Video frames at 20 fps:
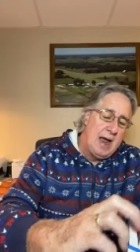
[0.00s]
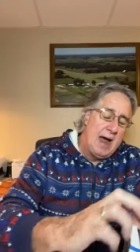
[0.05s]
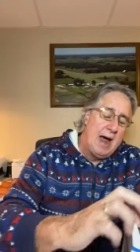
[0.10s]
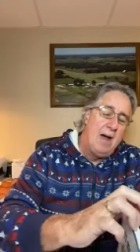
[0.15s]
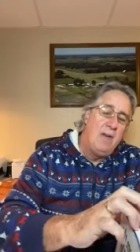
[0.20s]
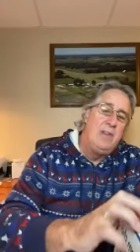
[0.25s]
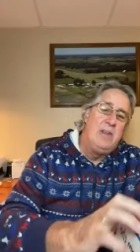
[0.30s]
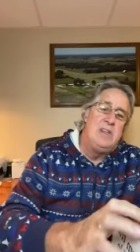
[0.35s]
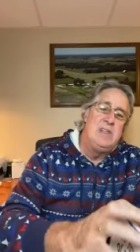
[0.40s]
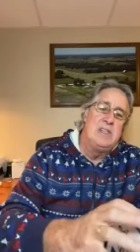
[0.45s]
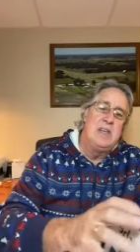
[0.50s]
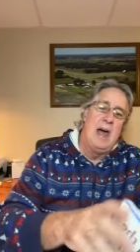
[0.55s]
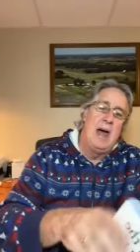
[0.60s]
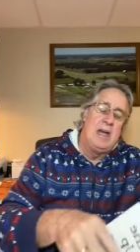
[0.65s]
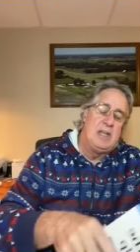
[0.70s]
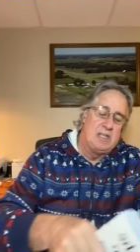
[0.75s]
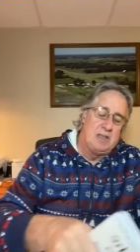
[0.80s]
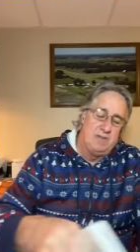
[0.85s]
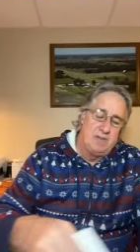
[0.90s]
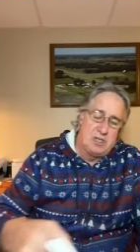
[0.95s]
how these
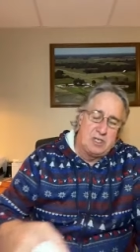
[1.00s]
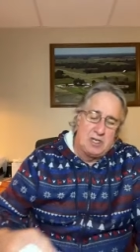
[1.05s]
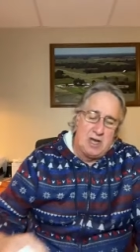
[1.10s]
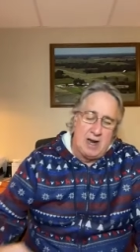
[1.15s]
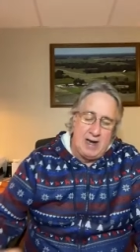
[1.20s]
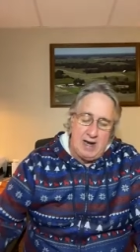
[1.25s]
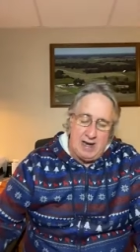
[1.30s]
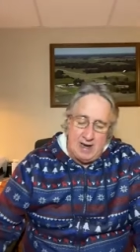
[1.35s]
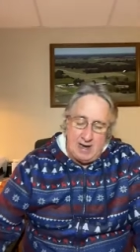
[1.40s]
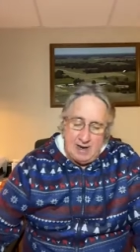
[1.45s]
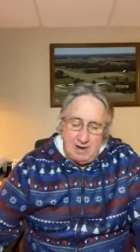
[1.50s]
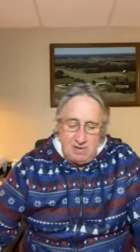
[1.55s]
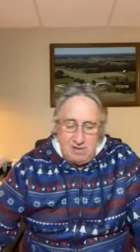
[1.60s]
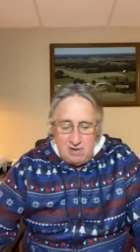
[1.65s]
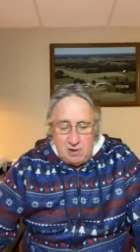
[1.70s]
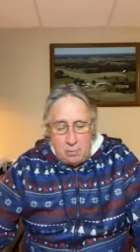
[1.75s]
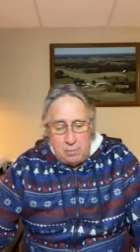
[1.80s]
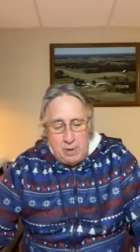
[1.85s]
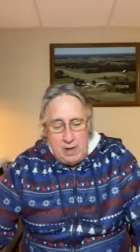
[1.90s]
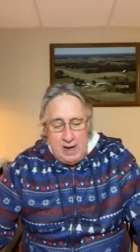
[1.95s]
guys have studied it, and
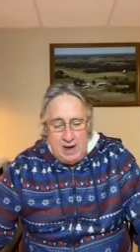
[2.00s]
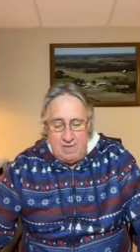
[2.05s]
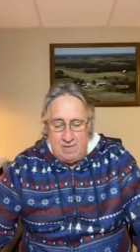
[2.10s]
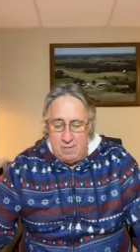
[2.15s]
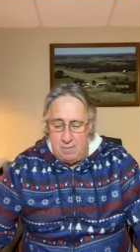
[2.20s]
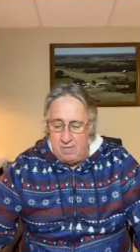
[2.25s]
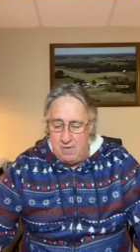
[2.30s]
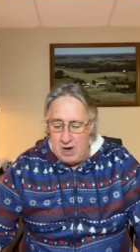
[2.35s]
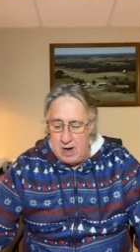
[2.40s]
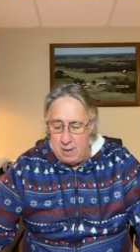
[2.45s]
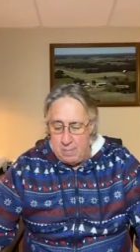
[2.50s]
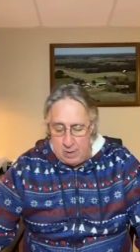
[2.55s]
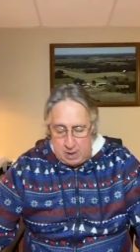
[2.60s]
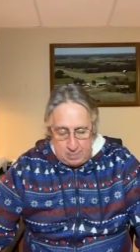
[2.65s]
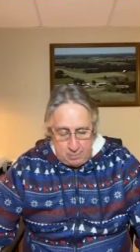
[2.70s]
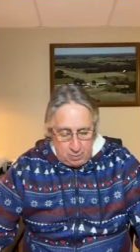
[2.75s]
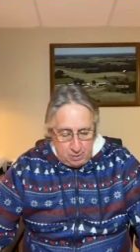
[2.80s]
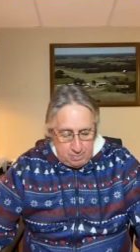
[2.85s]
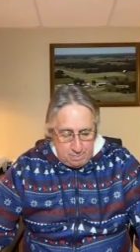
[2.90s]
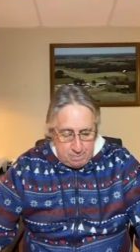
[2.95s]
so many of them have come
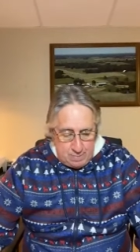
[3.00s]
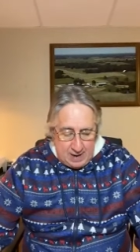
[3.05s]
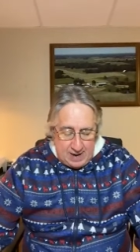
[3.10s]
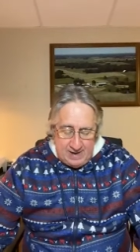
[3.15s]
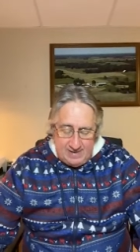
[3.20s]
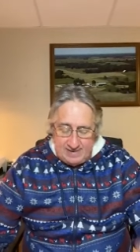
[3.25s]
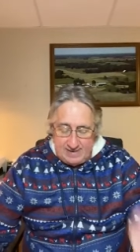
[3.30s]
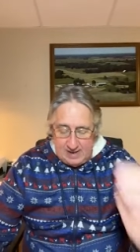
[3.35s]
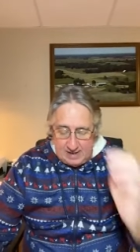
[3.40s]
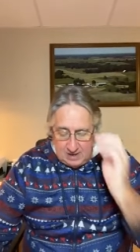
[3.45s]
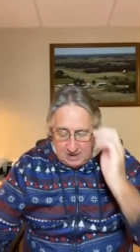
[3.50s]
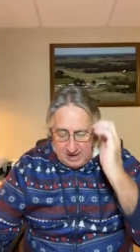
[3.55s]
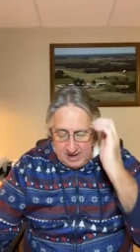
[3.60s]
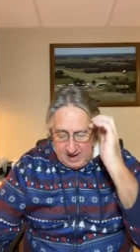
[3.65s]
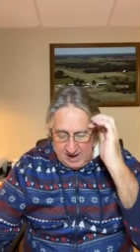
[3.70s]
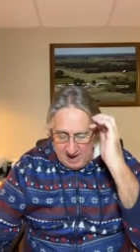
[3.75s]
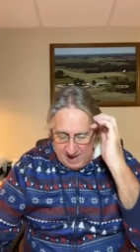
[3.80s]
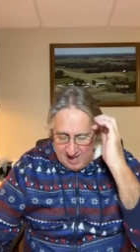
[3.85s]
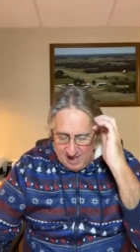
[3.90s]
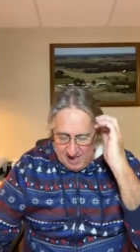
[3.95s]
up with
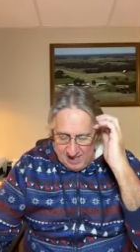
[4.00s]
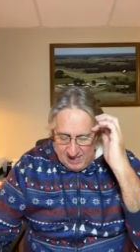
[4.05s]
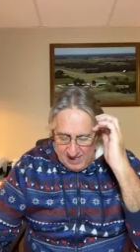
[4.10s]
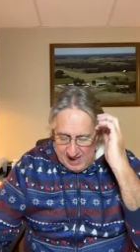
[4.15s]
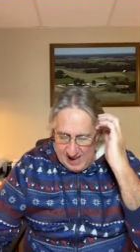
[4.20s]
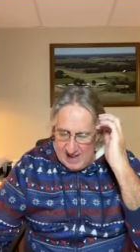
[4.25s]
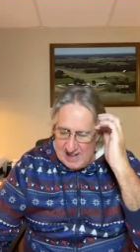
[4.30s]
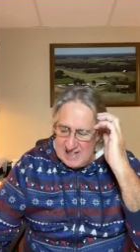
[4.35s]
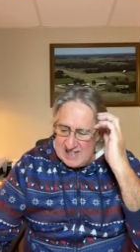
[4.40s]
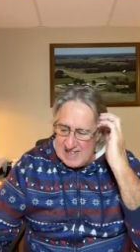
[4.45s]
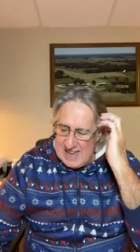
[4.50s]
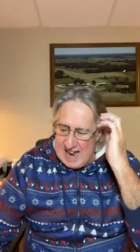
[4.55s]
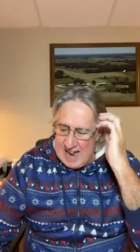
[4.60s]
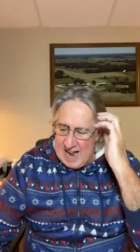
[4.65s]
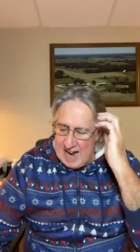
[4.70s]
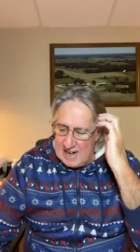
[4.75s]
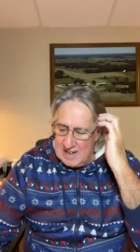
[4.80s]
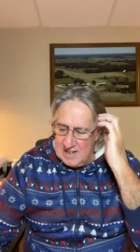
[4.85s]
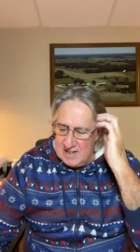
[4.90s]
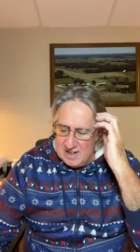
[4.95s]
basically the
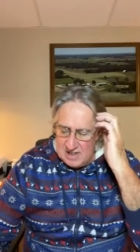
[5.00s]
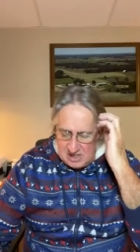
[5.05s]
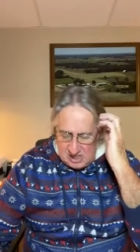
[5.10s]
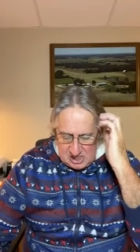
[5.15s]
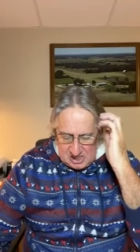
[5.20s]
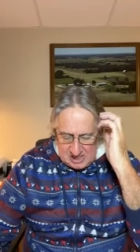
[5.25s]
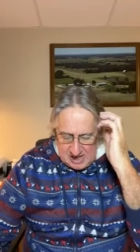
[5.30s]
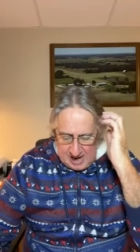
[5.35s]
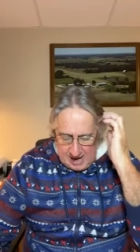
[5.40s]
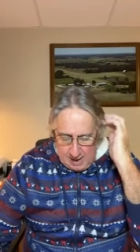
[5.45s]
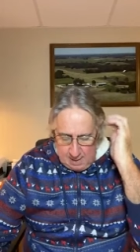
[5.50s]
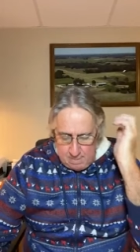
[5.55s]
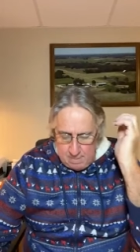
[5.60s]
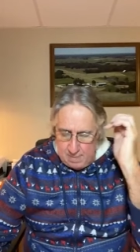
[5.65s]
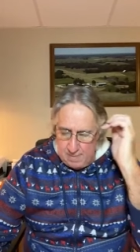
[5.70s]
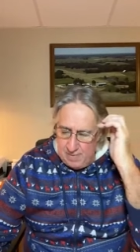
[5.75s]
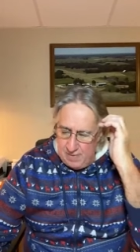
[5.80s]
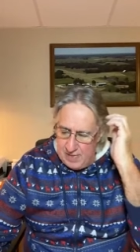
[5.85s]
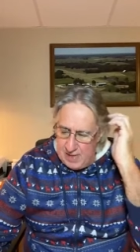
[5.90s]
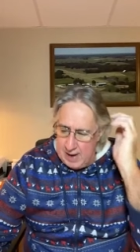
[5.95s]
exact
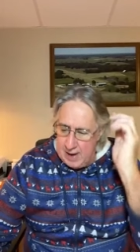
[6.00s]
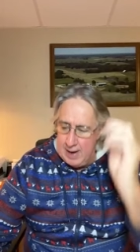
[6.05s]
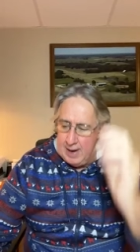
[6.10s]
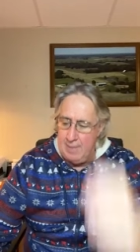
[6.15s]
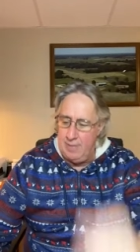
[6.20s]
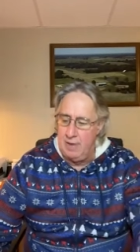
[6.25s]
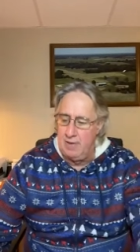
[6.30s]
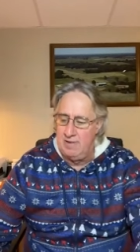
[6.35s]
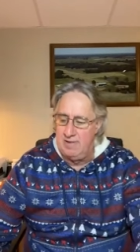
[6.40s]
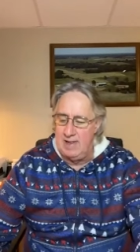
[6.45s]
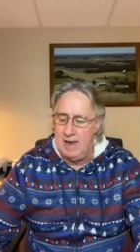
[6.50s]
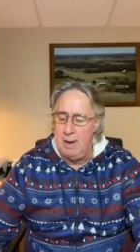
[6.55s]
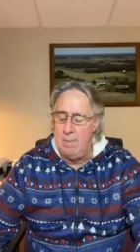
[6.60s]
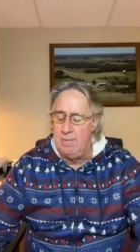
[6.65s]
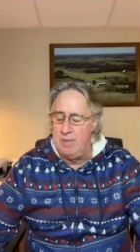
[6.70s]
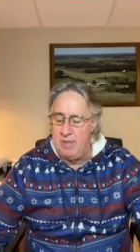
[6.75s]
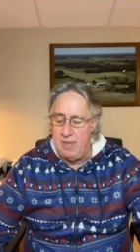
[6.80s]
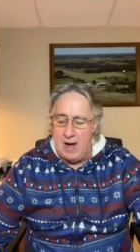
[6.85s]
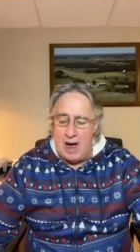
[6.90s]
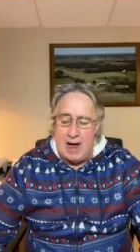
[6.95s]
same thing, the
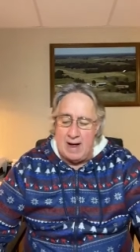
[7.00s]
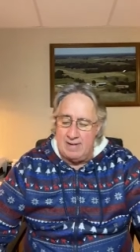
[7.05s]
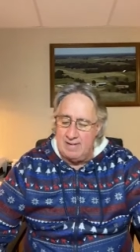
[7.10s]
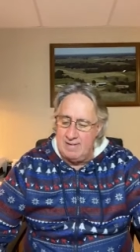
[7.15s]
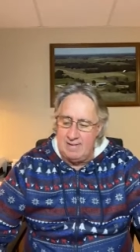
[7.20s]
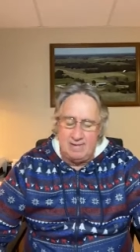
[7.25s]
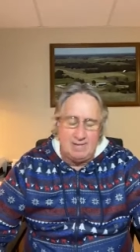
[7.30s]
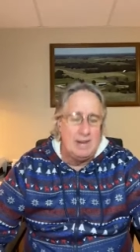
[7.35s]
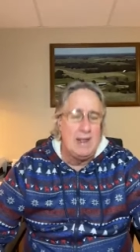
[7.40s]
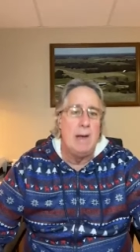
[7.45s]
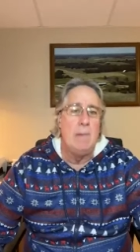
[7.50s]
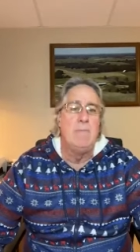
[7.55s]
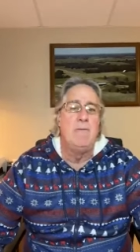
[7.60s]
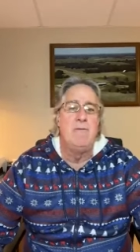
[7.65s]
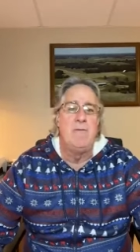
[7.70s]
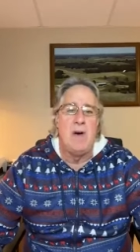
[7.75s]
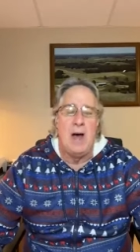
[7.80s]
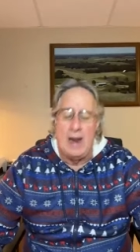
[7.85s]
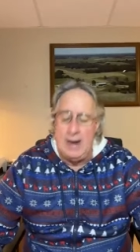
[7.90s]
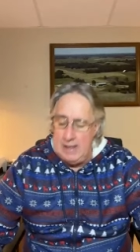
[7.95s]
same thoughts, the same
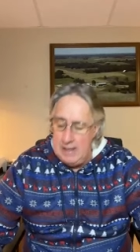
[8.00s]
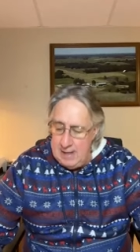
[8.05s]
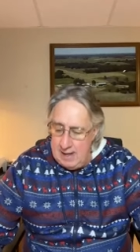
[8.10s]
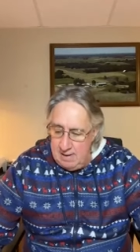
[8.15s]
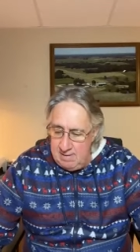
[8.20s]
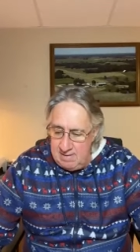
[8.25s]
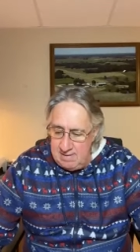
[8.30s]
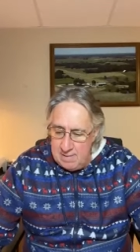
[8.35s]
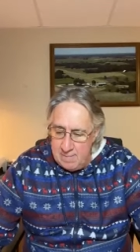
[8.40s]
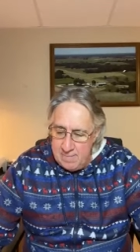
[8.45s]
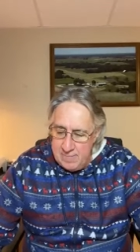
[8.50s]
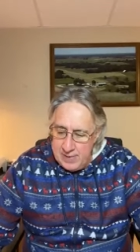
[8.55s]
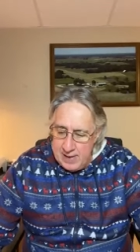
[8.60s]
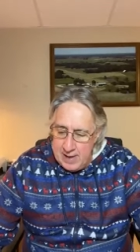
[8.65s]
findings.